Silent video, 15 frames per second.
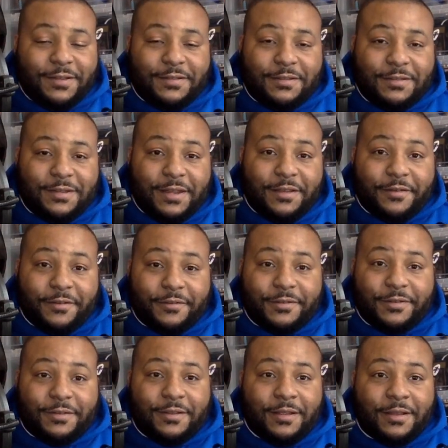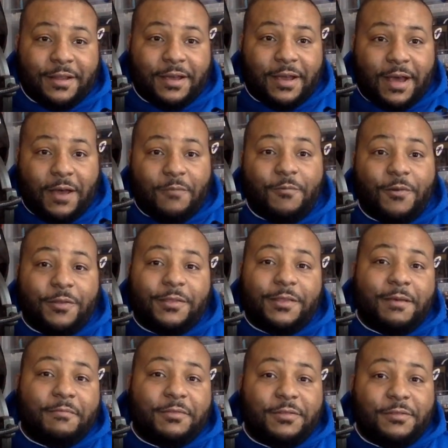sneakers, like, I want
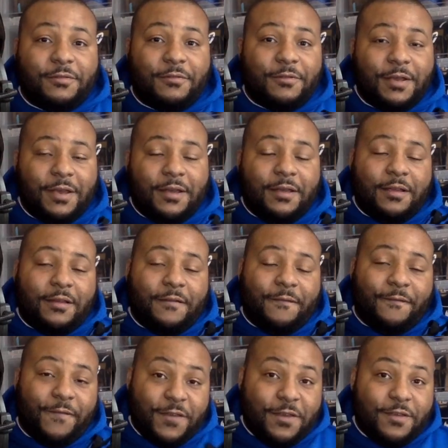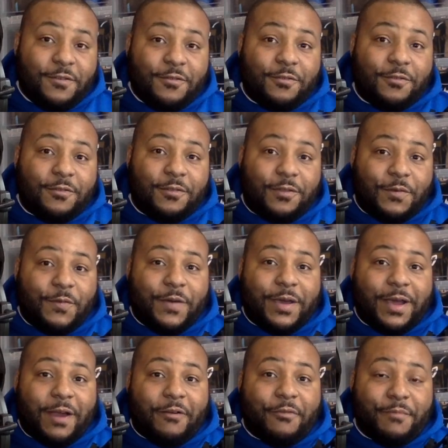them to feel the
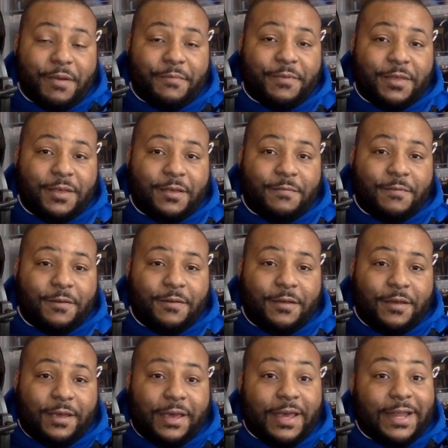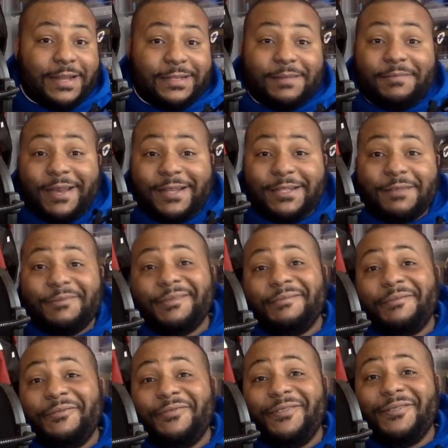way I remember them, and in some cases I want
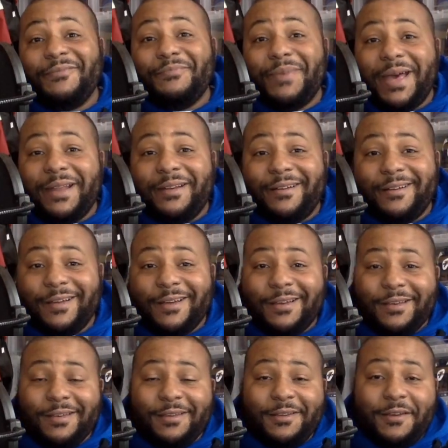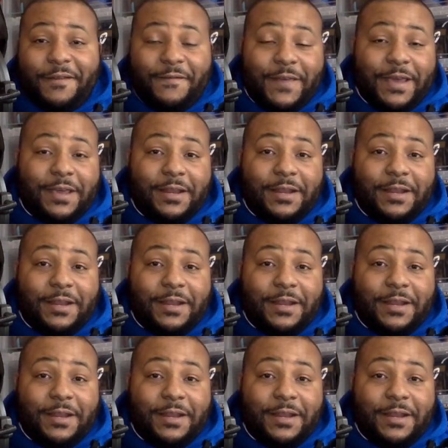them to feel better. If they can